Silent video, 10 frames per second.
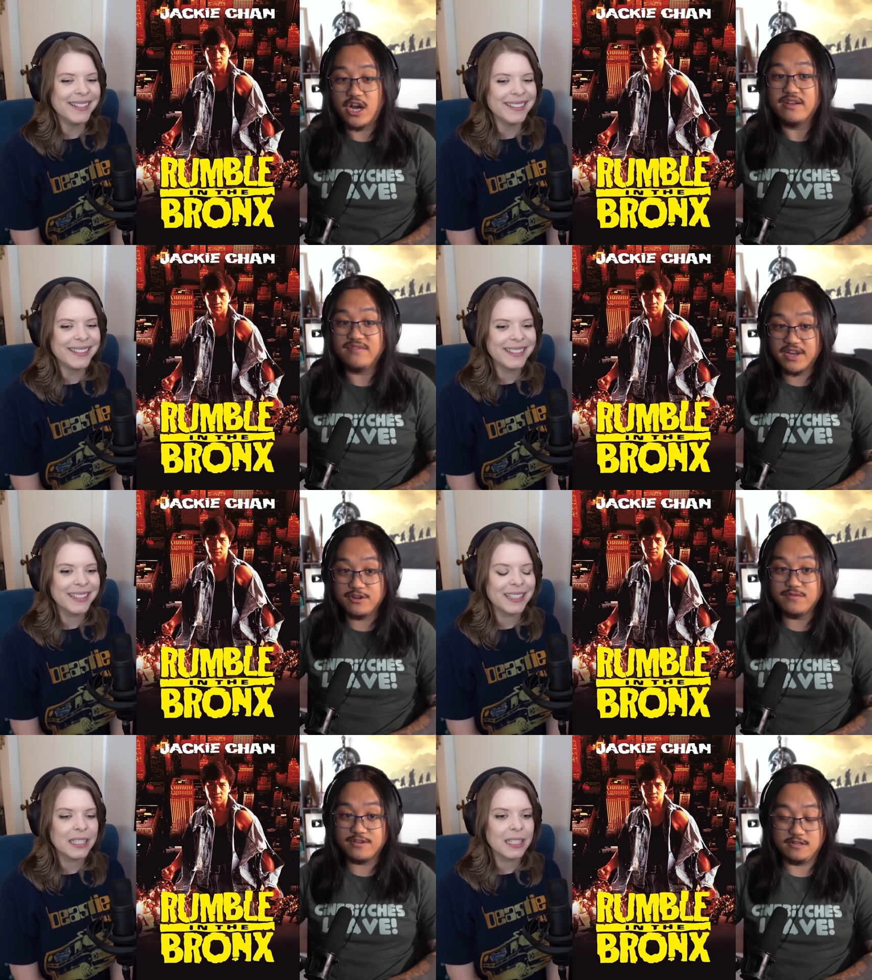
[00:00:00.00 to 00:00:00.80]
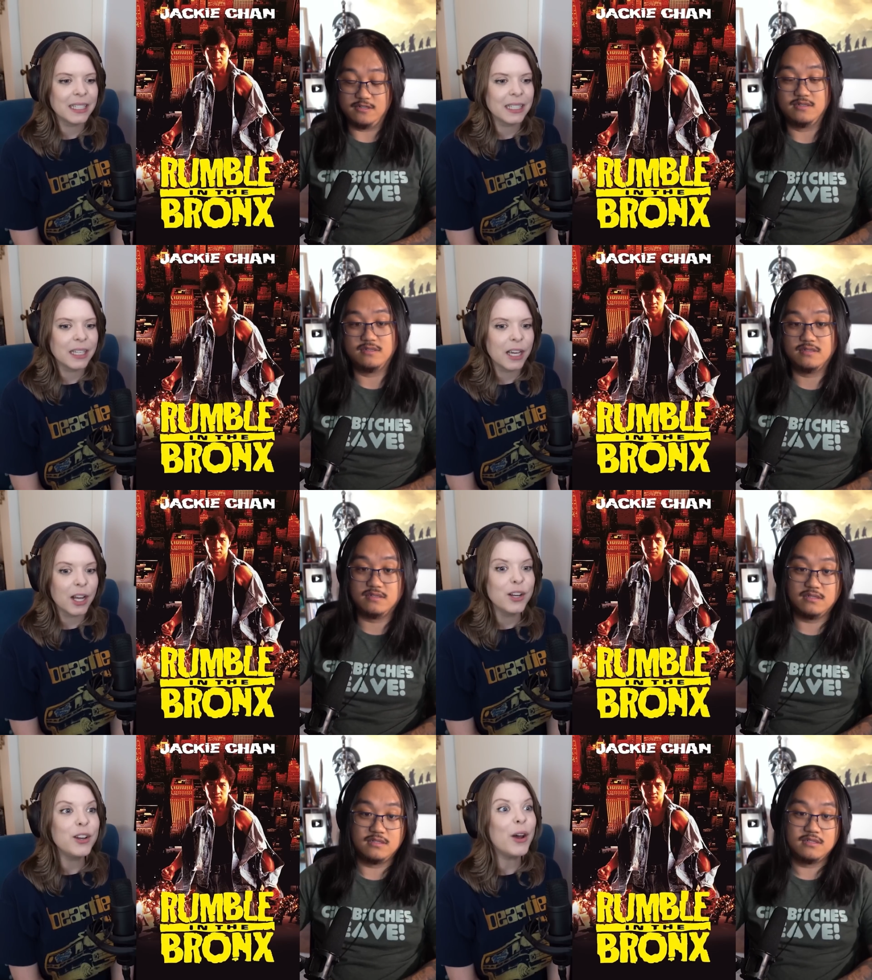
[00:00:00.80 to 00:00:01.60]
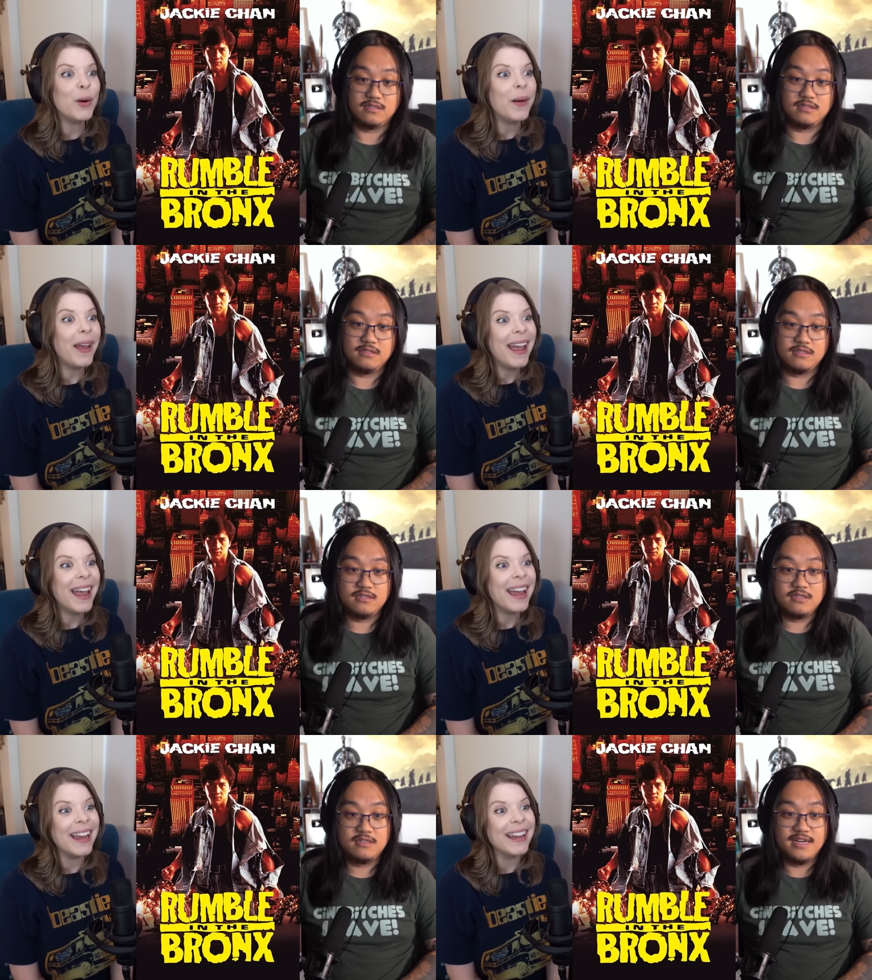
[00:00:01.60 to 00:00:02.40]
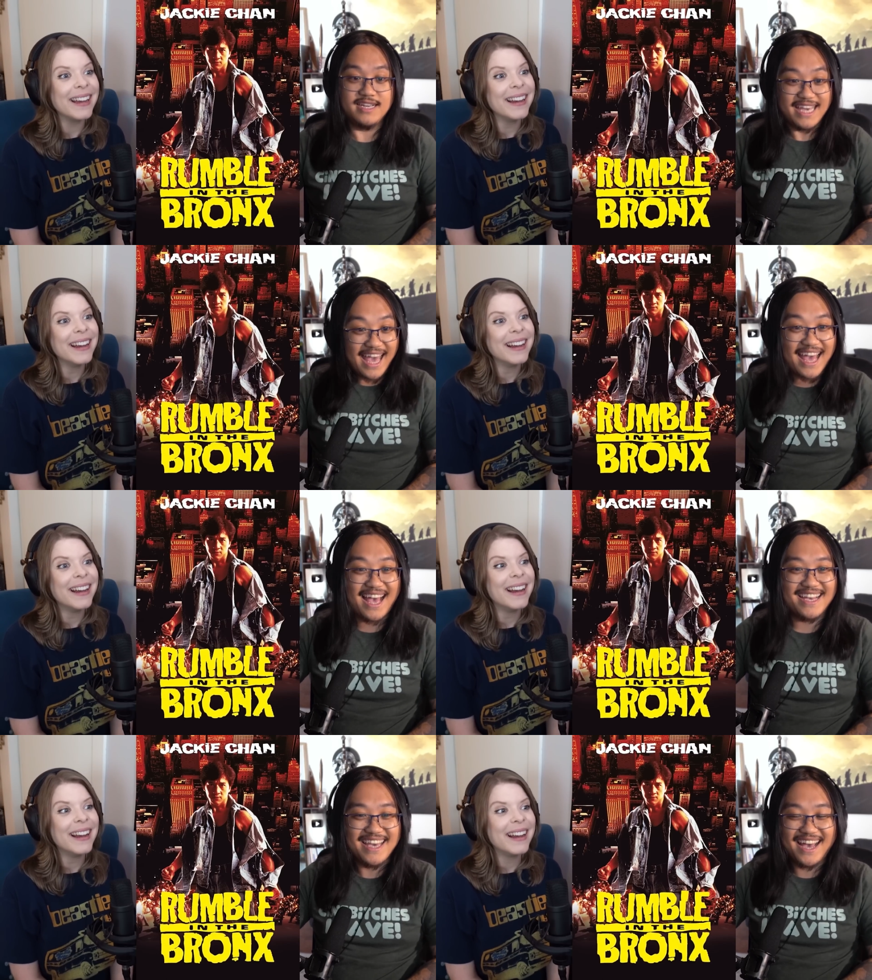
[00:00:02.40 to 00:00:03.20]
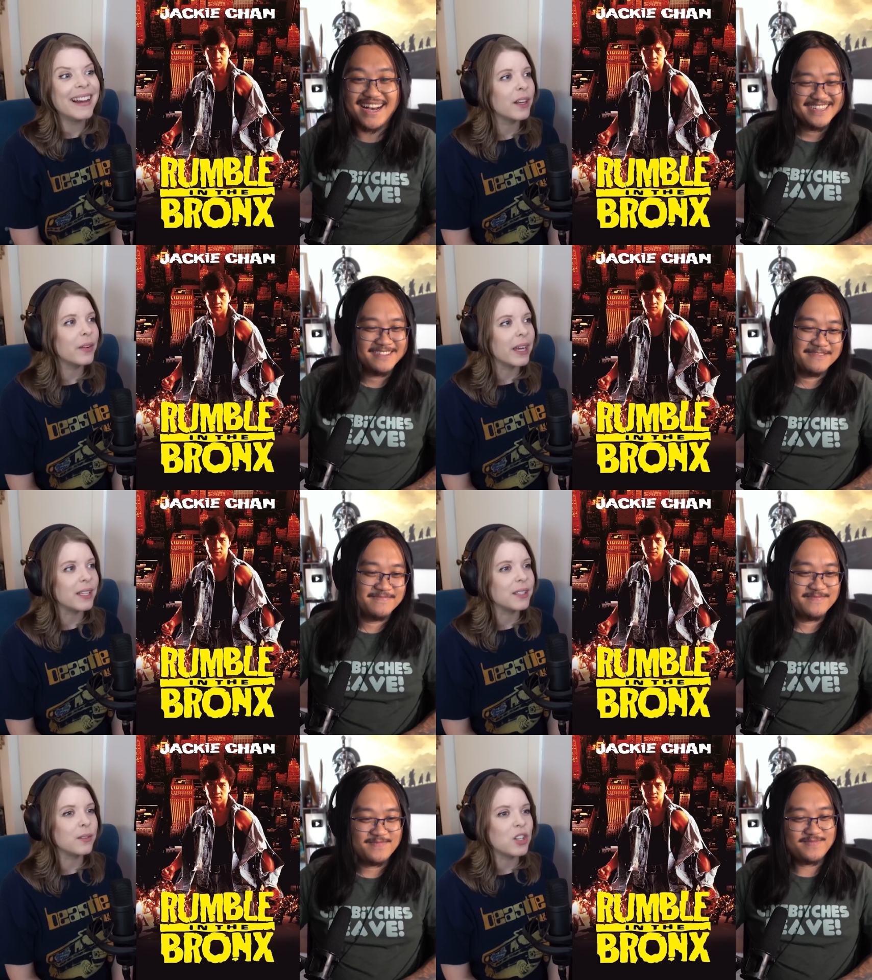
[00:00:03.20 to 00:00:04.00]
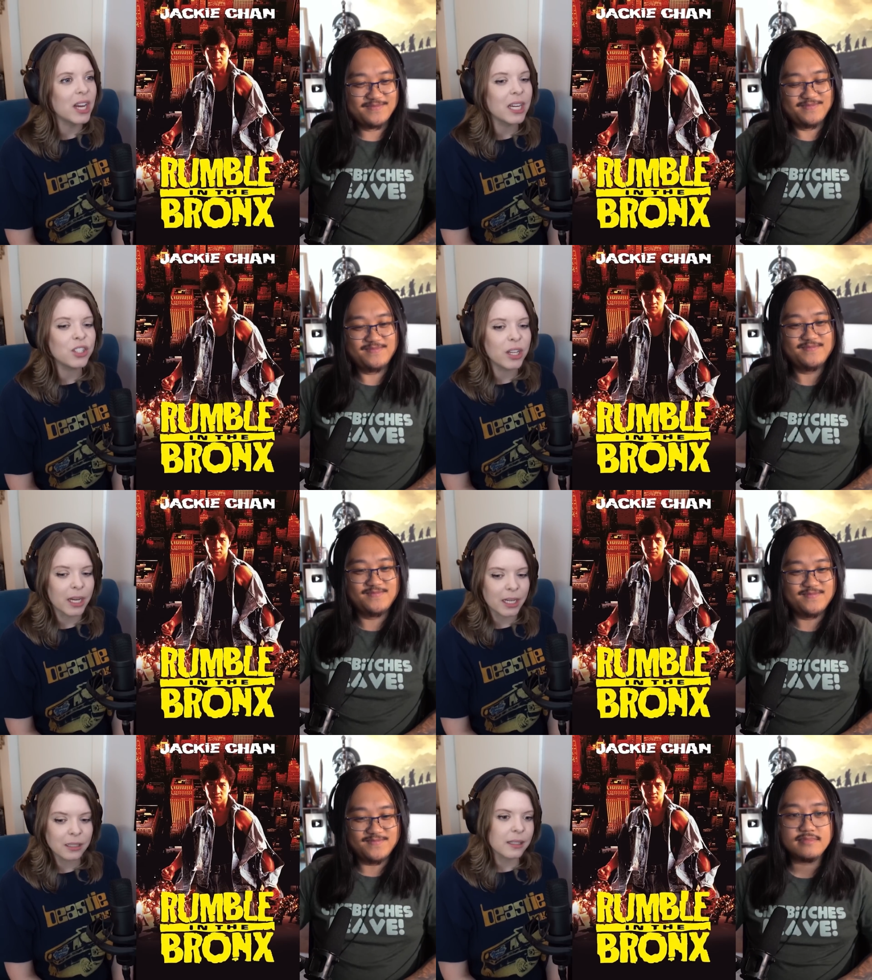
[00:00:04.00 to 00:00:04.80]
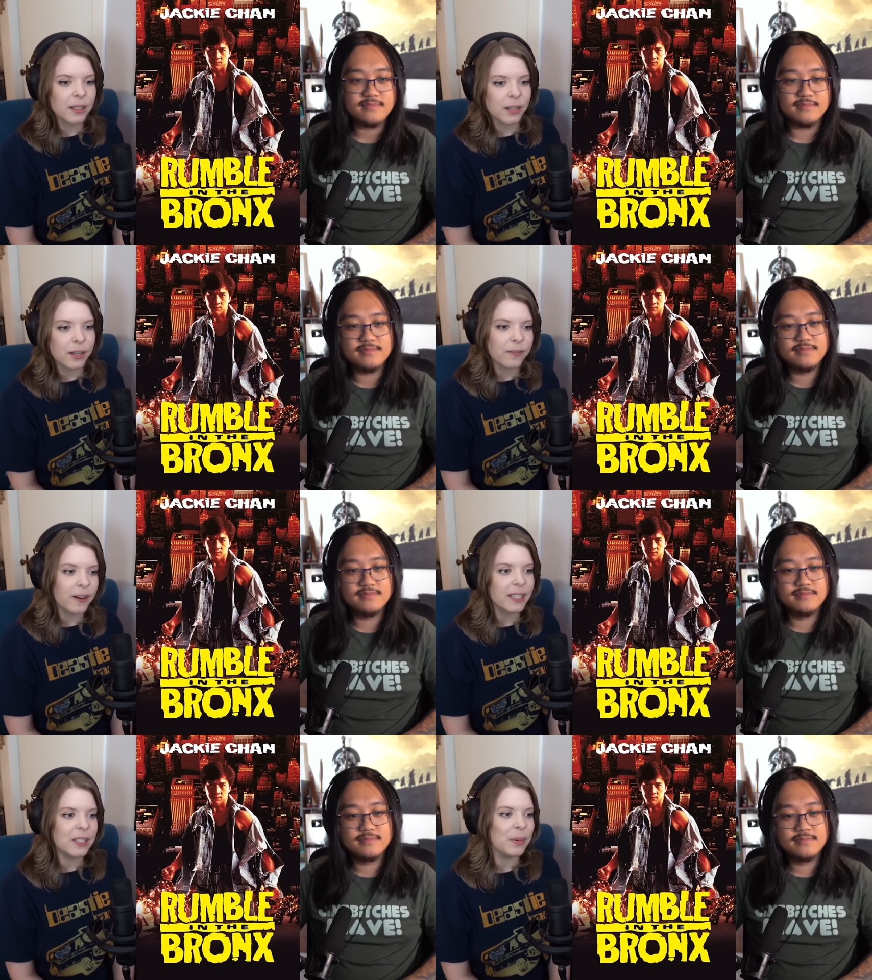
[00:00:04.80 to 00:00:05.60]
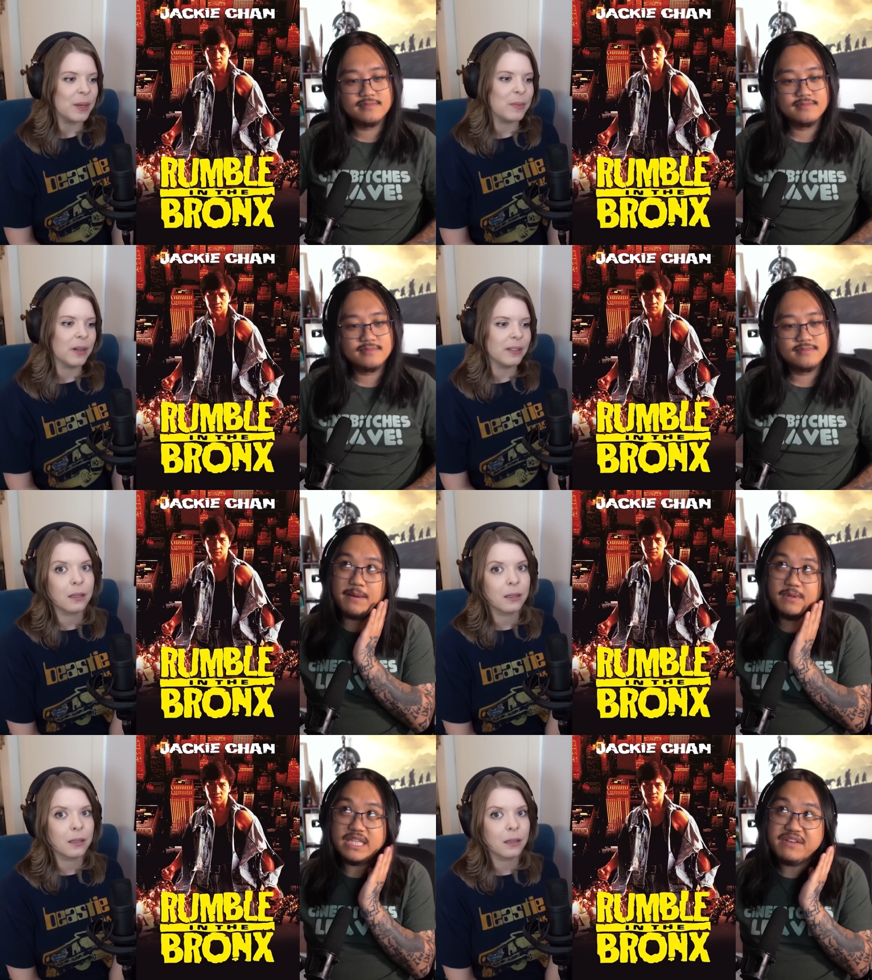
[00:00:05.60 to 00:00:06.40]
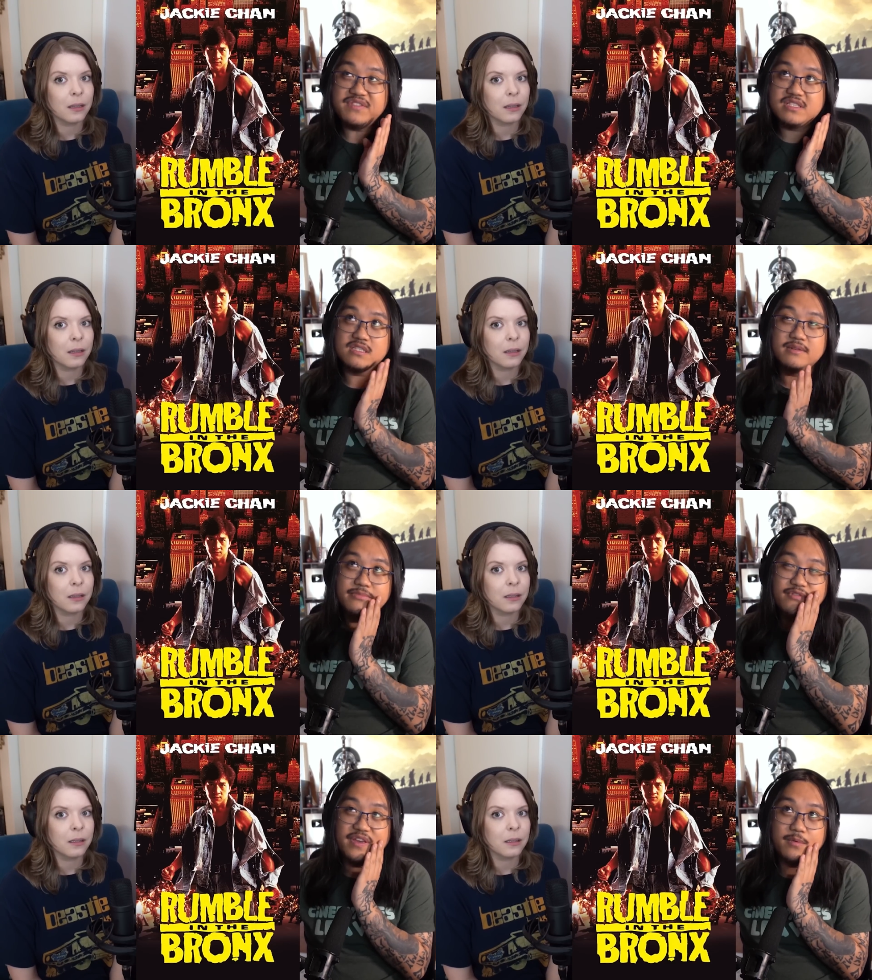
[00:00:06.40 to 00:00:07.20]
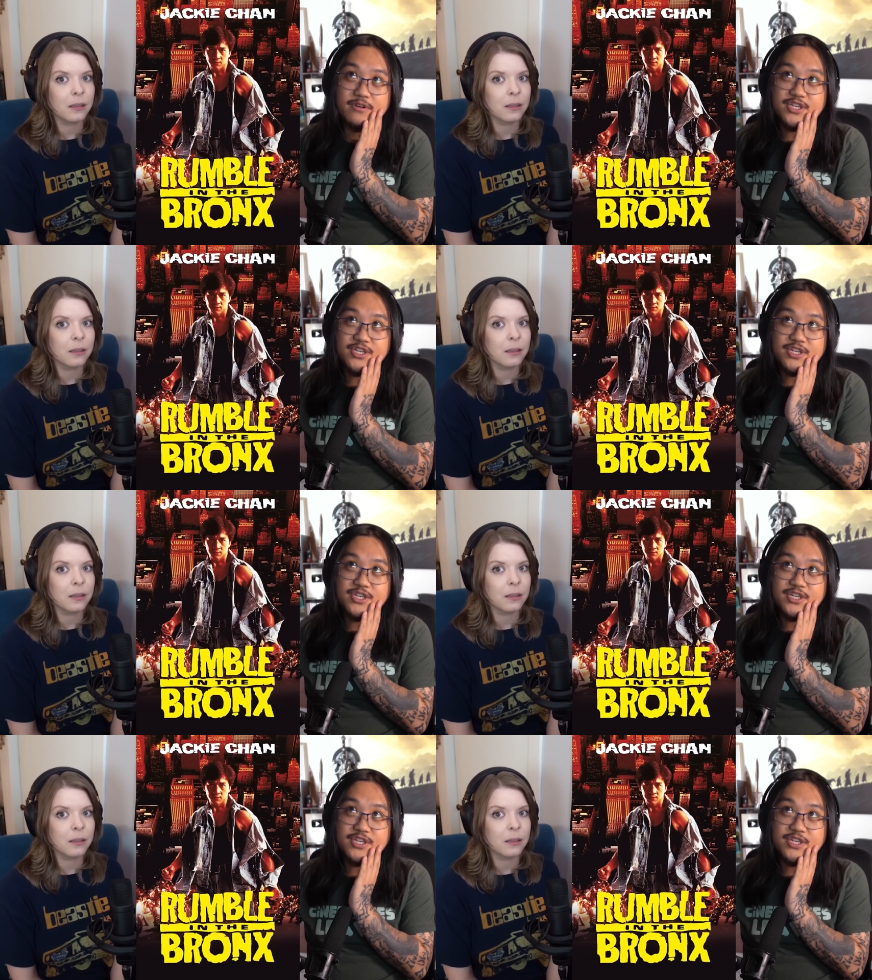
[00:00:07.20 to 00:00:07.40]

Speaker 1: shot in Vancouver.
Speaker 2: No way!
Speaker 1: Yeah, yeah.
Speaker 2: Okay, so Jackie Chan is gonna fight some people.
Speaker 1: I believe this is the movie where